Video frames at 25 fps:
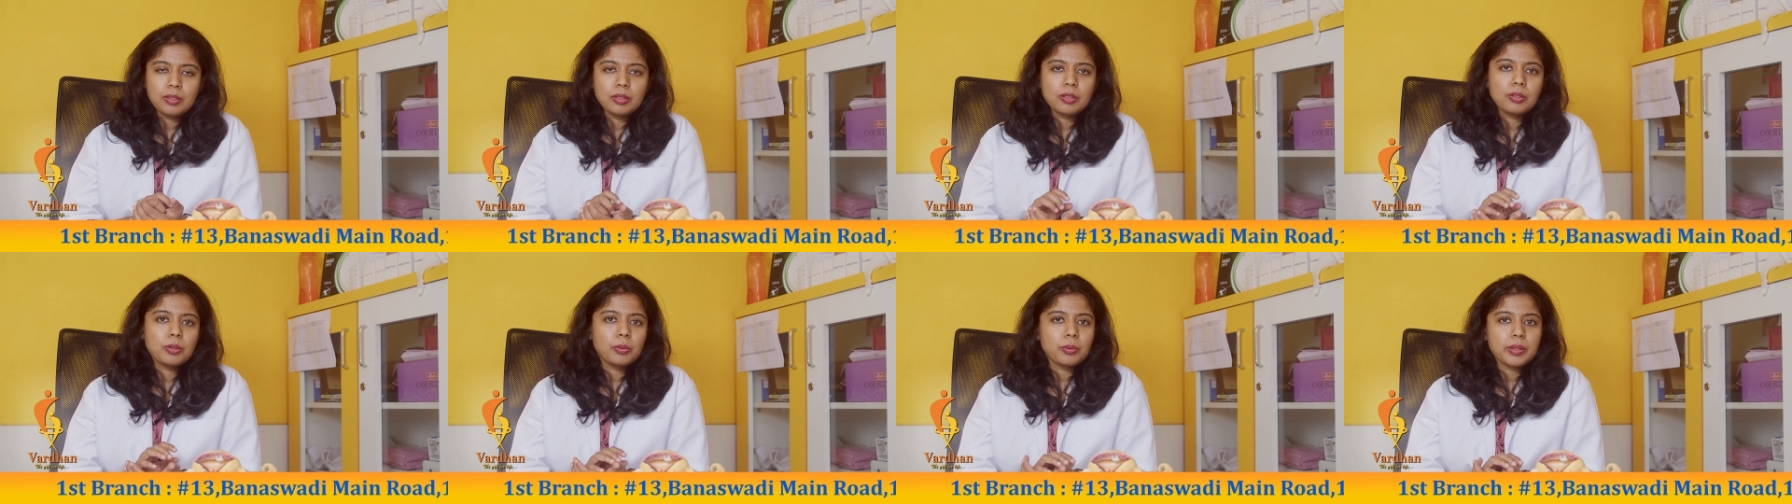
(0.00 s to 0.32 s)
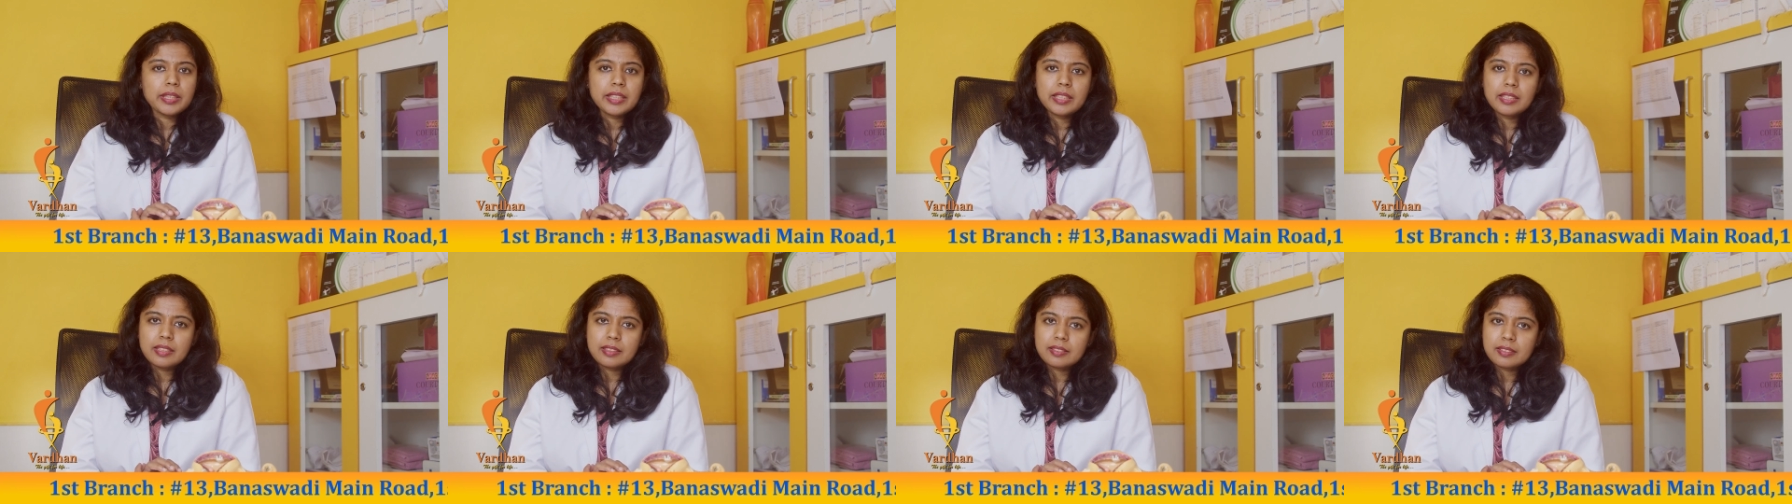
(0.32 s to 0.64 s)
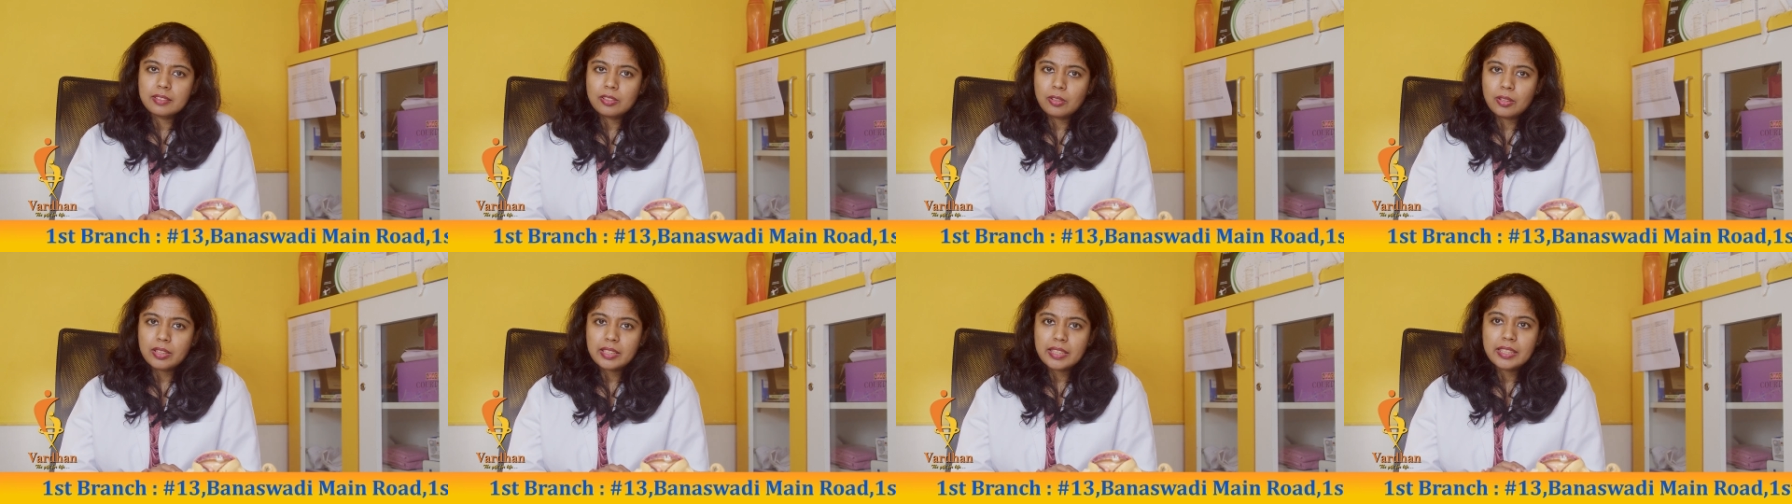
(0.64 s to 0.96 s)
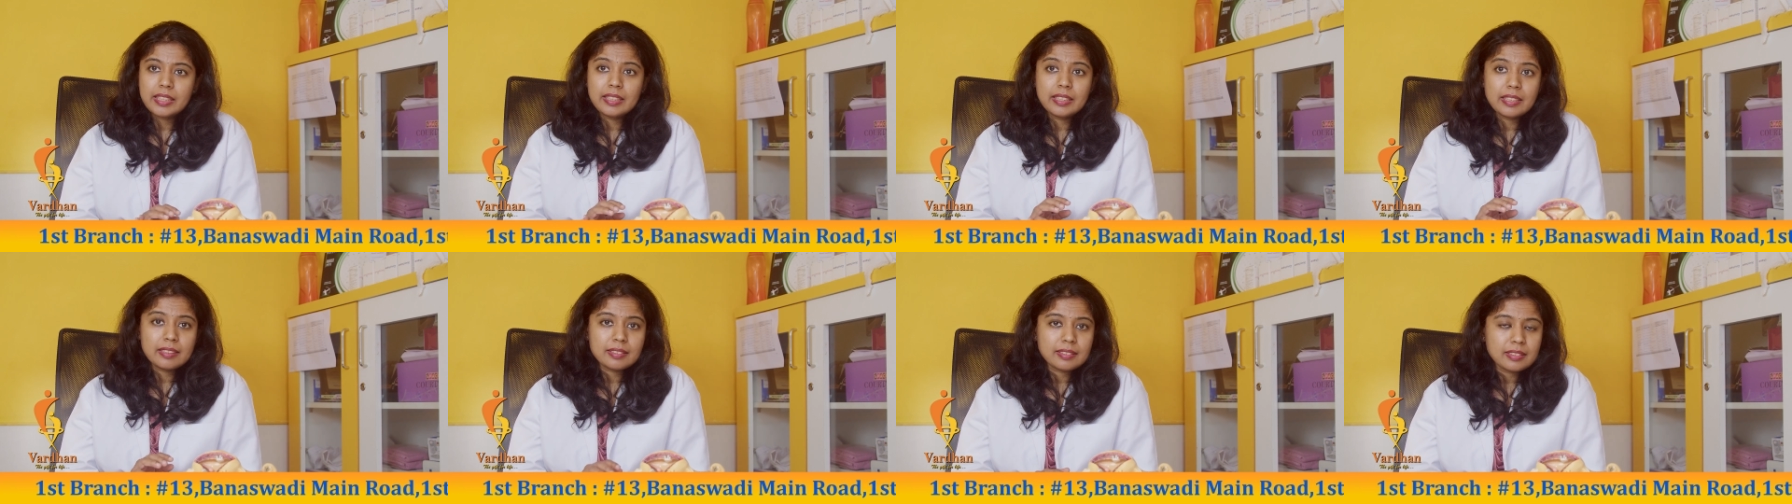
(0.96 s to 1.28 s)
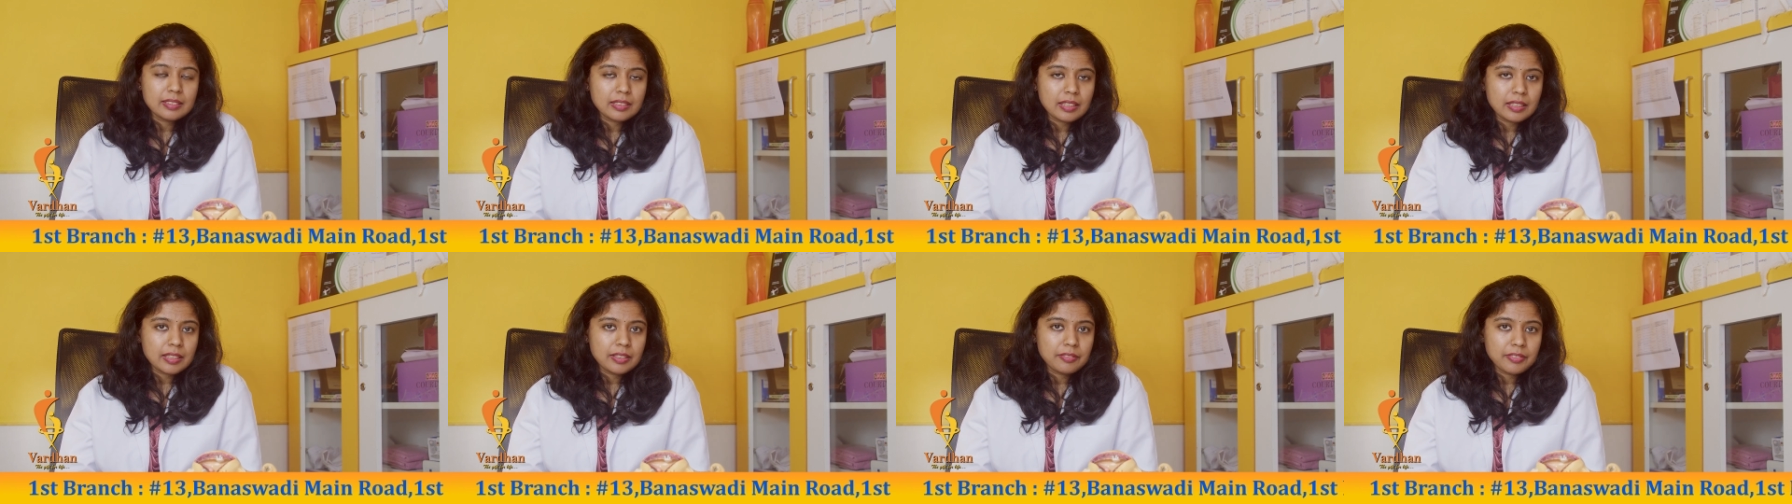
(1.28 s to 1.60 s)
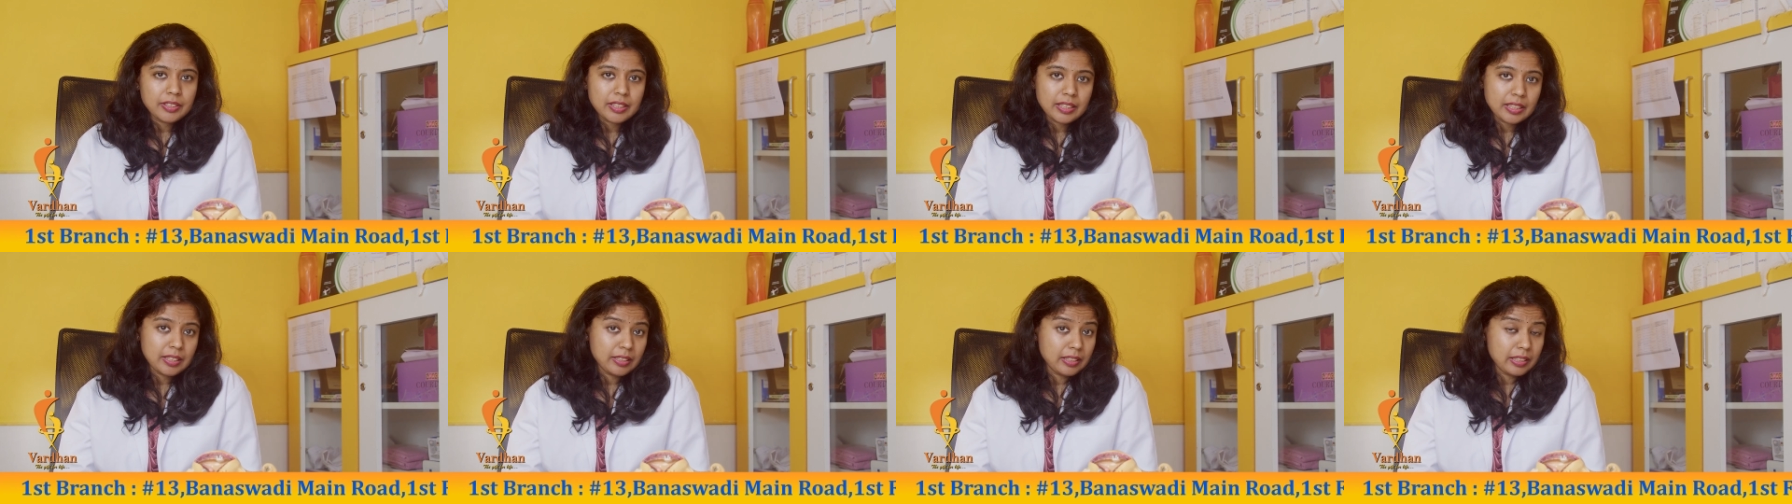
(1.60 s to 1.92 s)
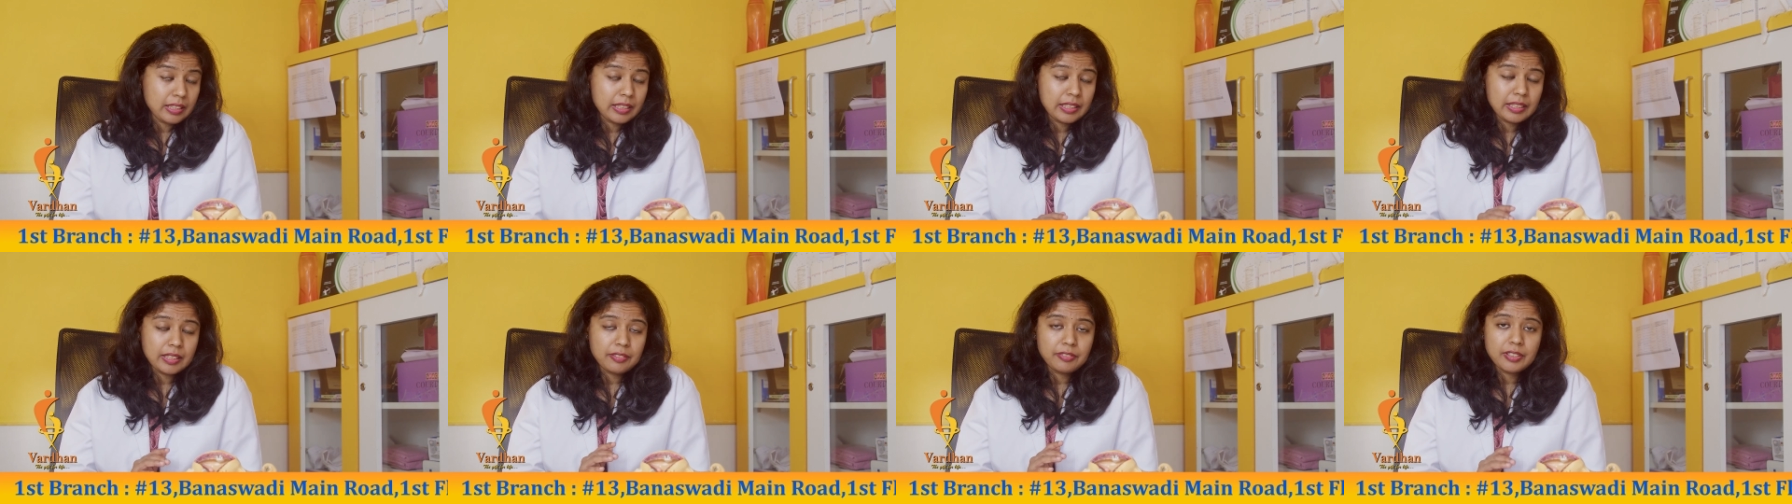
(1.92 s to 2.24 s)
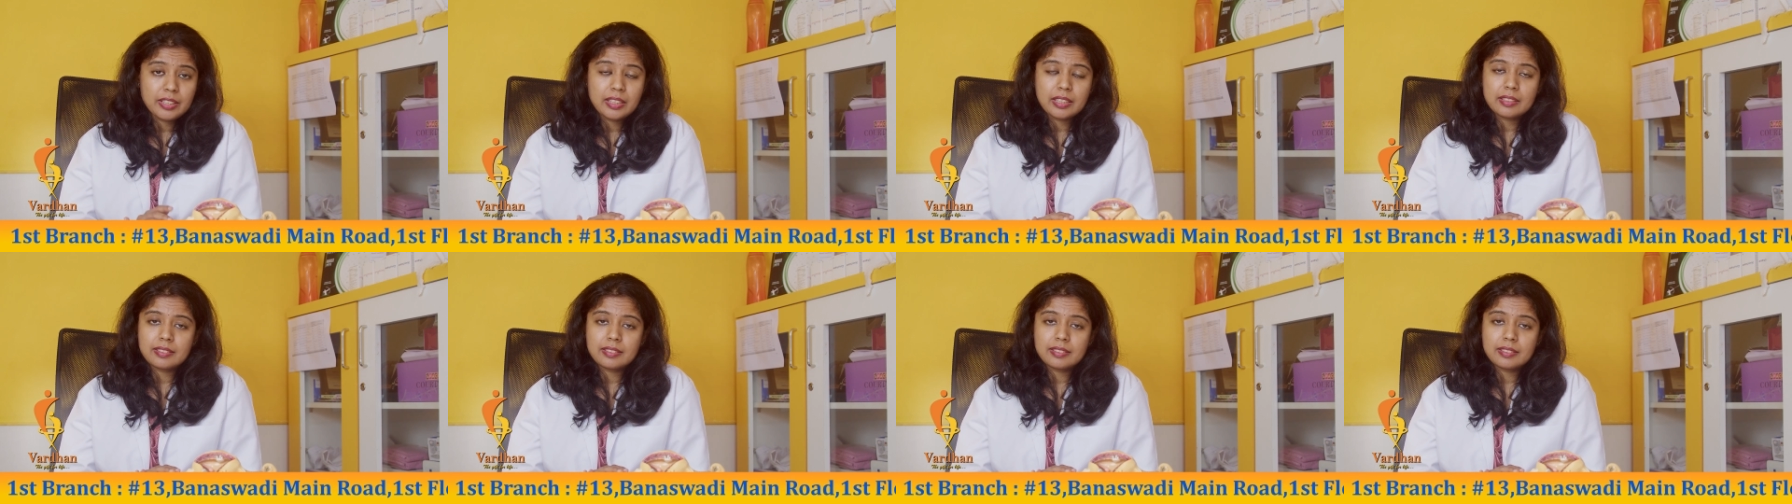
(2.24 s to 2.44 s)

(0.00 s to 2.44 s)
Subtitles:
No, it does not. It even